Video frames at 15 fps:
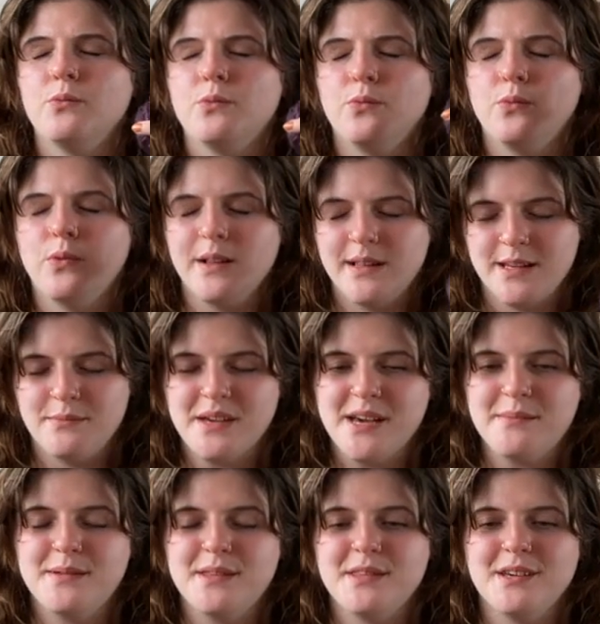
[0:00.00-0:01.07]
Woolly
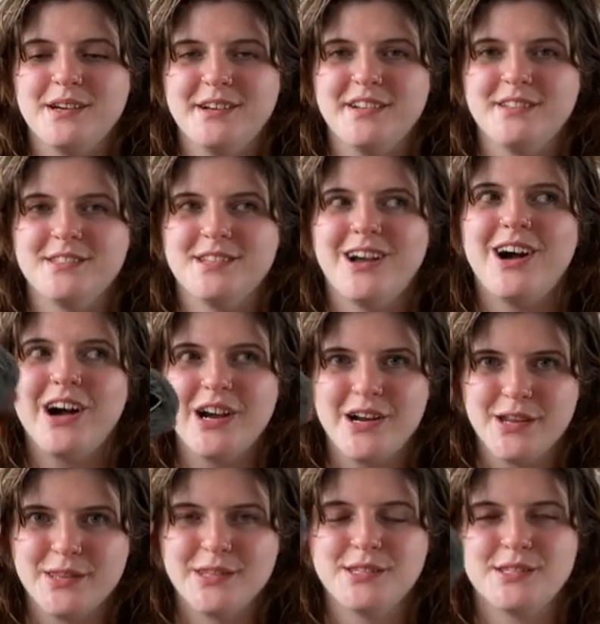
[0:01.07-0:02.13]
Mammoth Yarn's
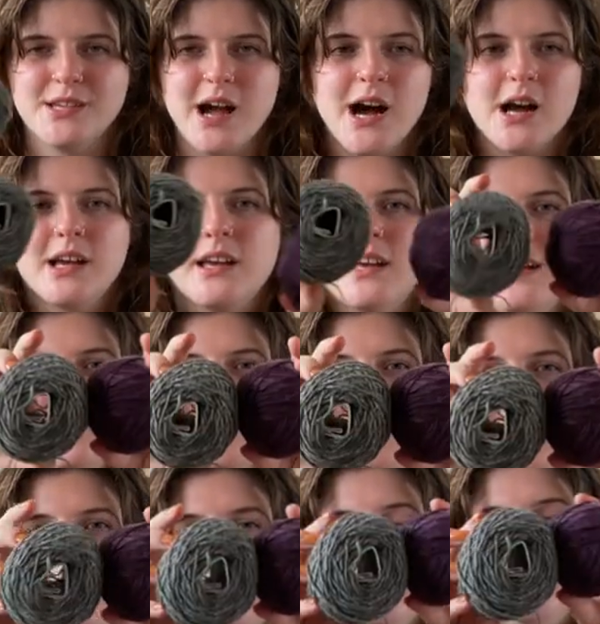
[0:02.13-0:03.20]
Hearth Sock.
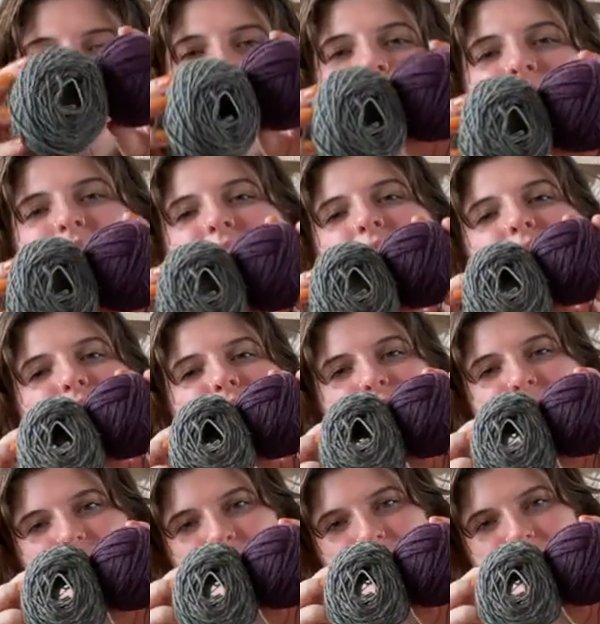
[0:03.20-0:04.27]
And I just love them
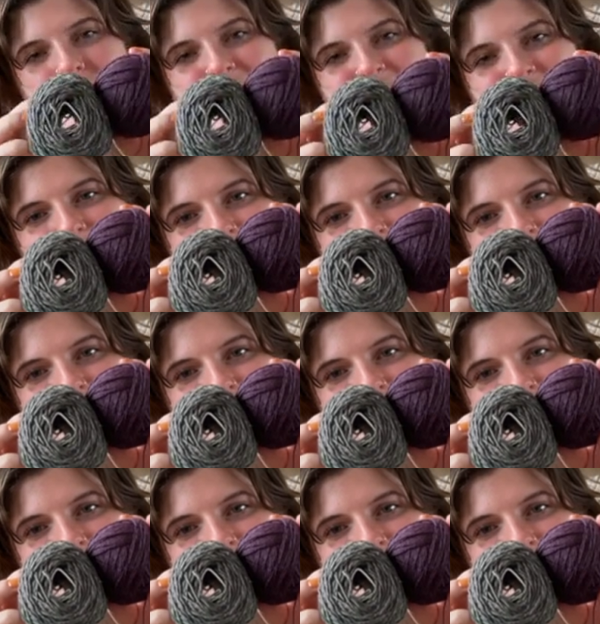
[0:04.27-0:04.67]
together.